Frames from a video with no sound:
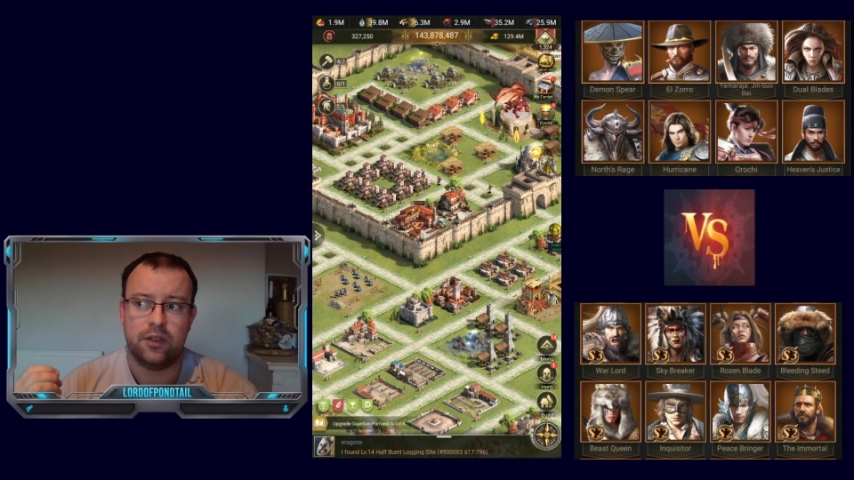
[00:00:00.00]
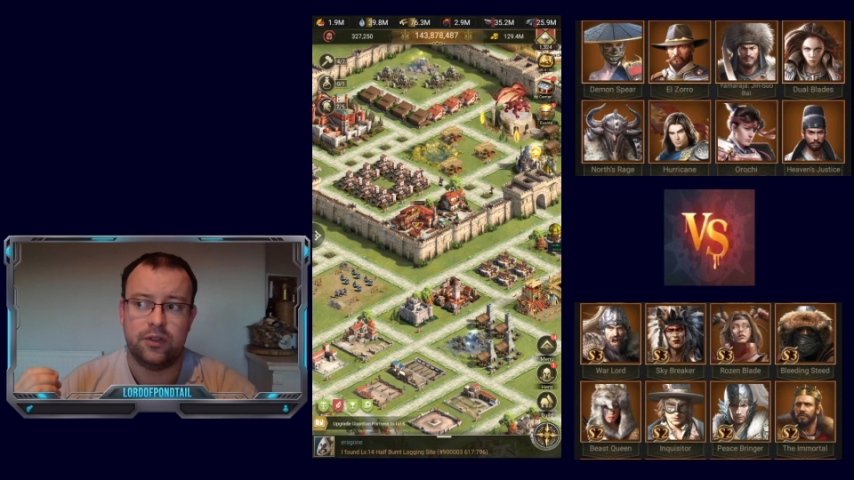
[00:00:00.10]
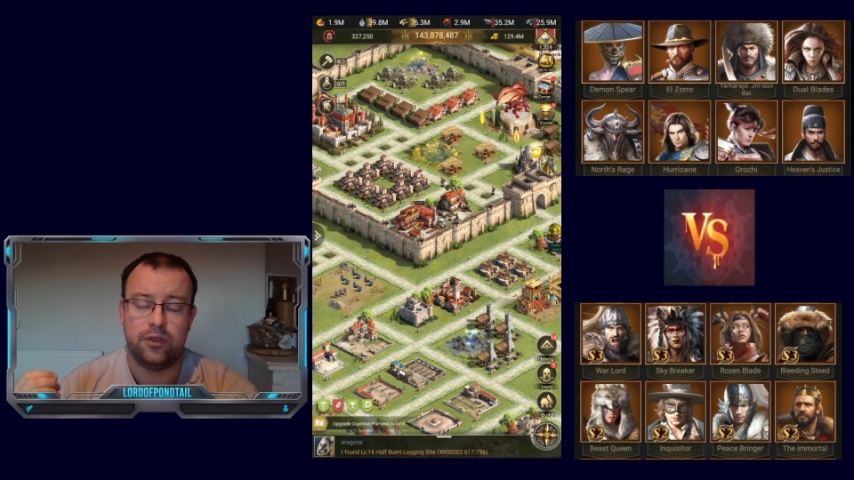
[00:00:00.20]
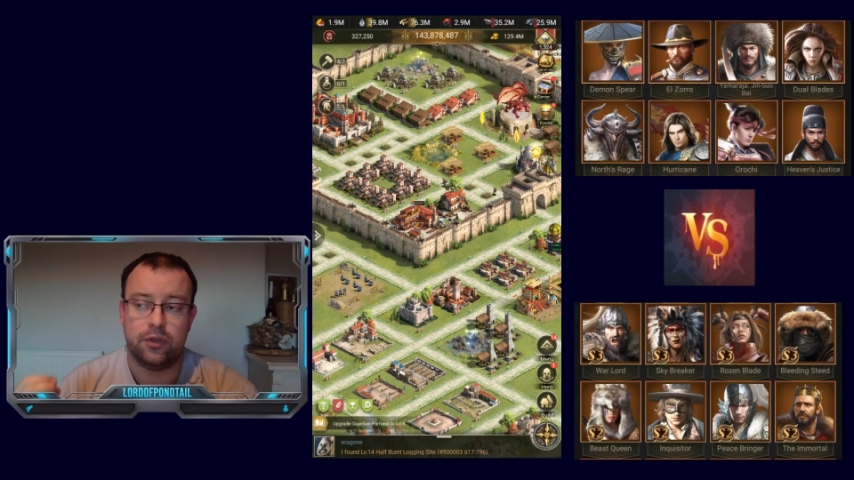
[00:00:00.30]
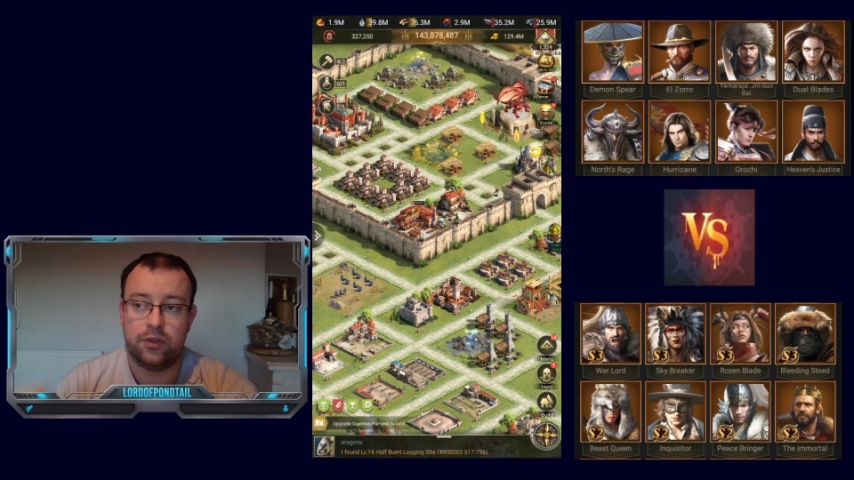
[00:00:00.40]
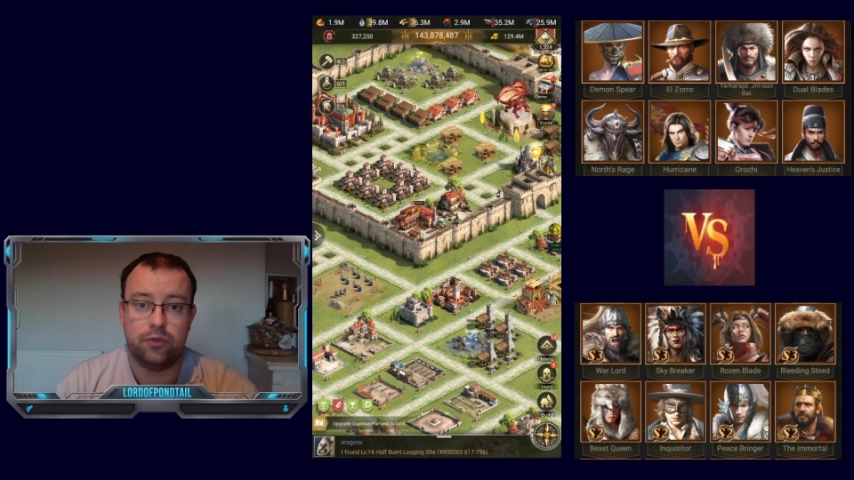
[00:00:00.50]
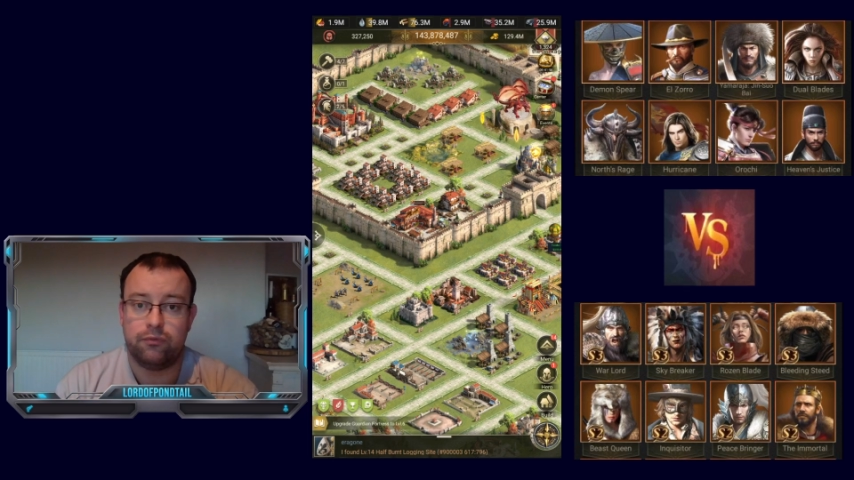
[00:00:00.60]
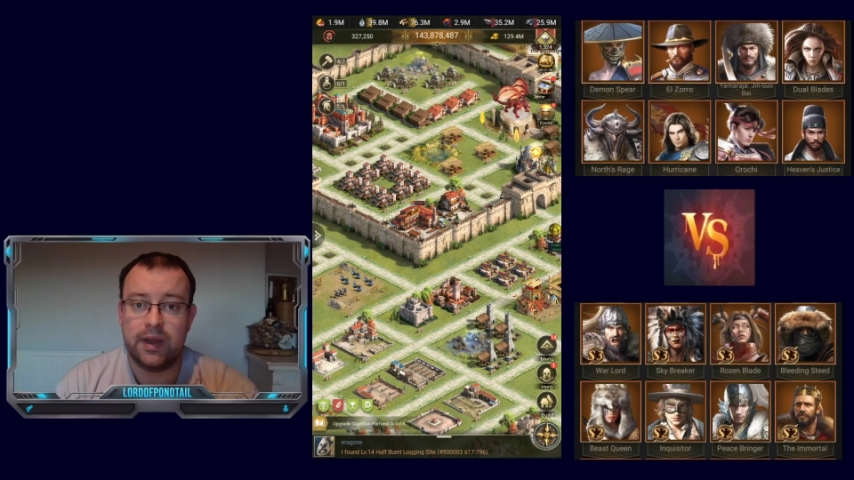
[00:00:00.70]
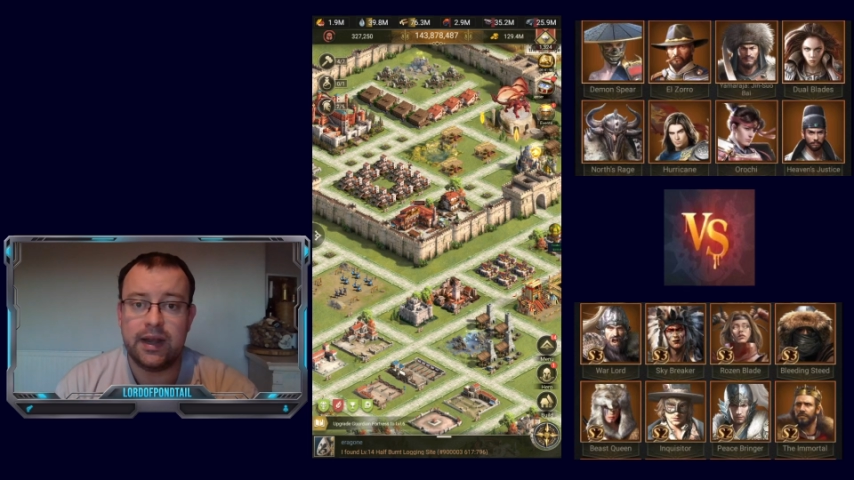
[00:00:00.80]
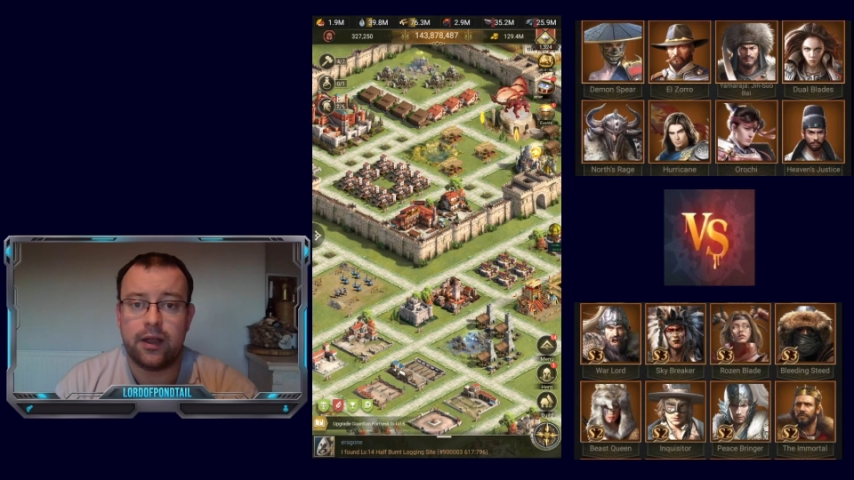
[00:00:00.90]
you
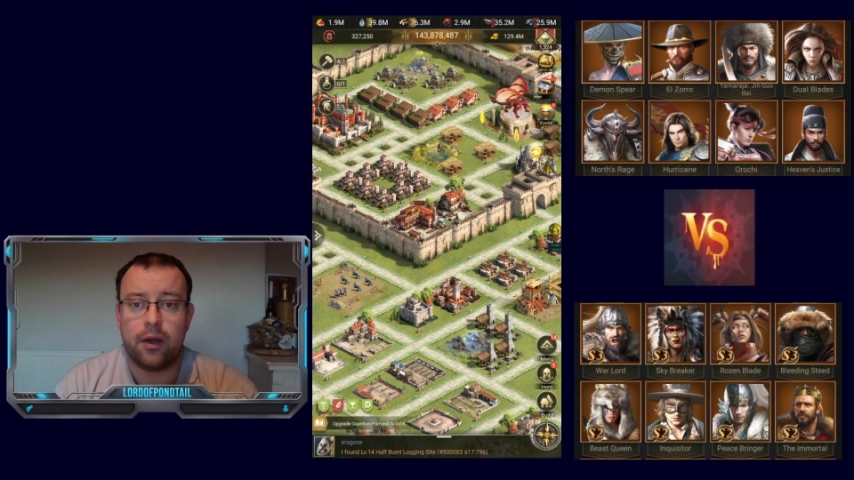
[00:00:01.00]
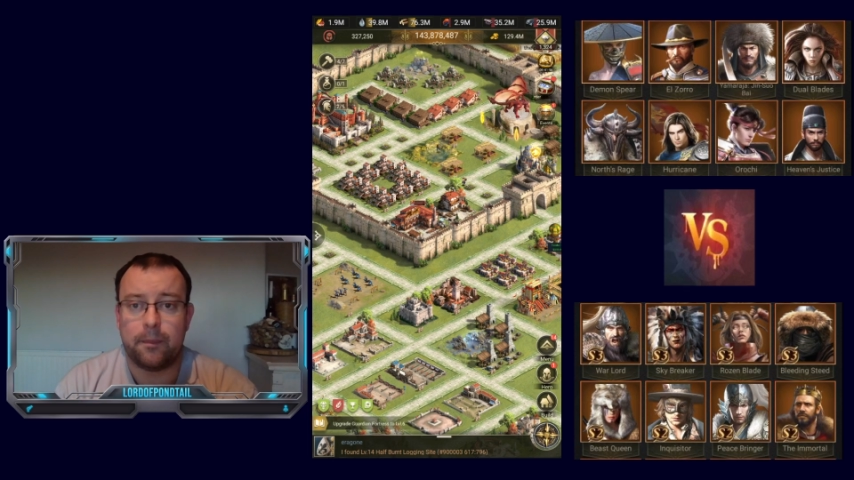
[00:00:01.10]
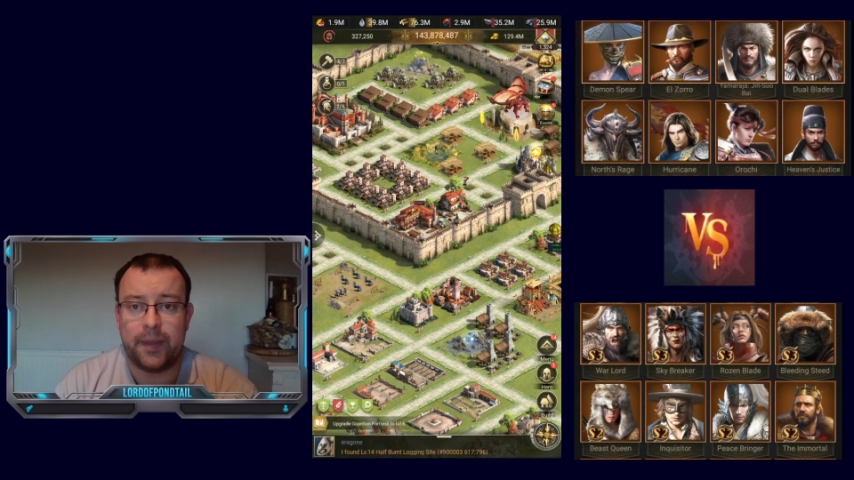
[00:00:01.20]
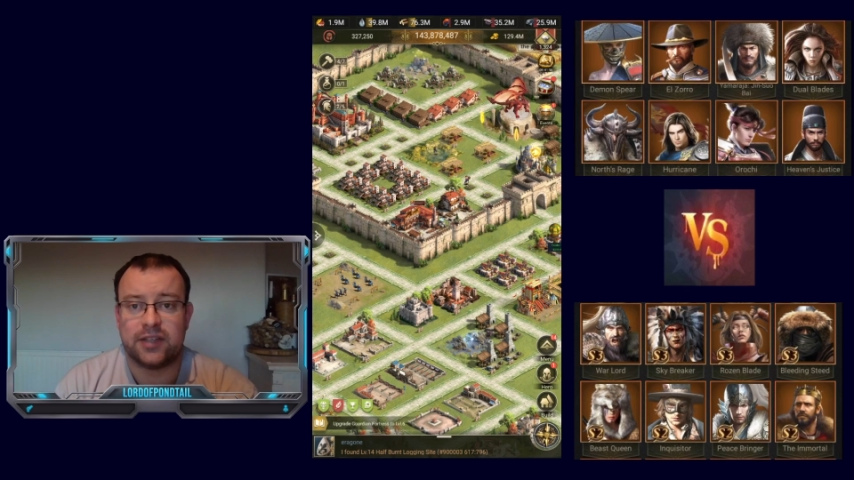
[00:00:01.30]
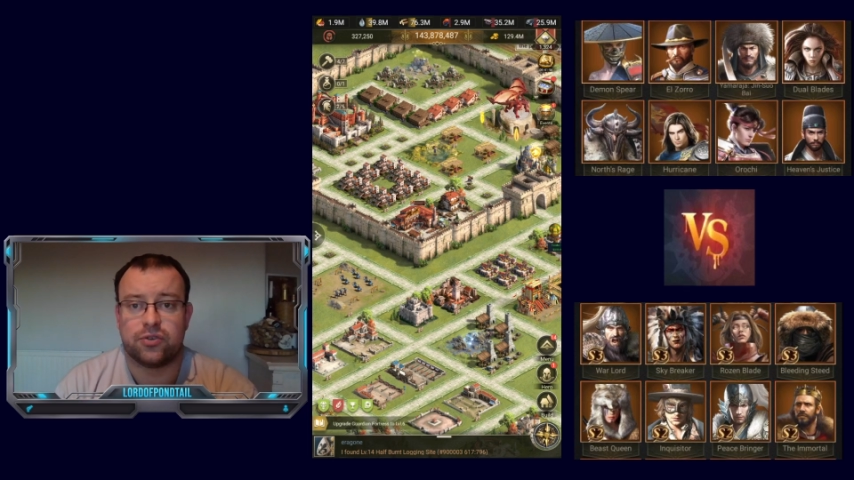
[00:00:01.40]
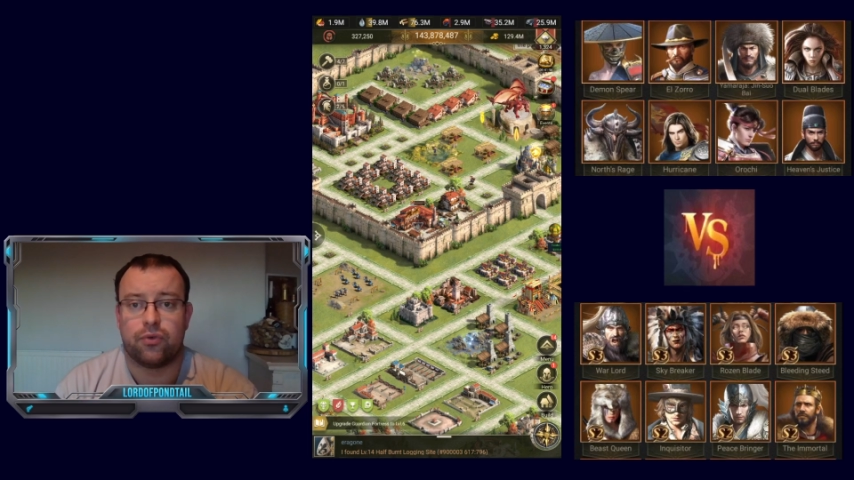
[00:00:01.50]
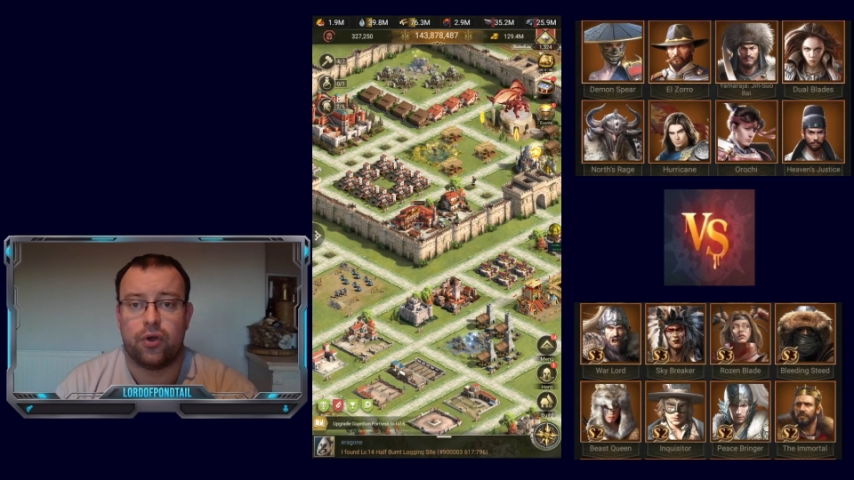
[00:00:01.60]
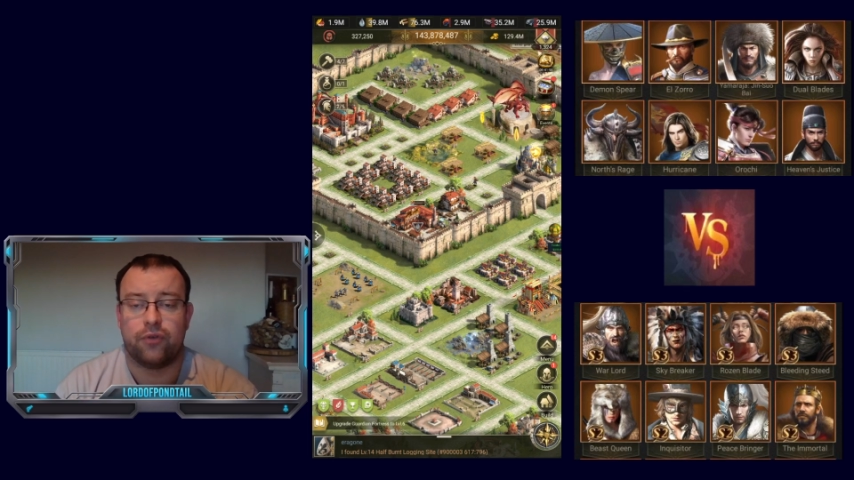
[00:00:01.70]
really are better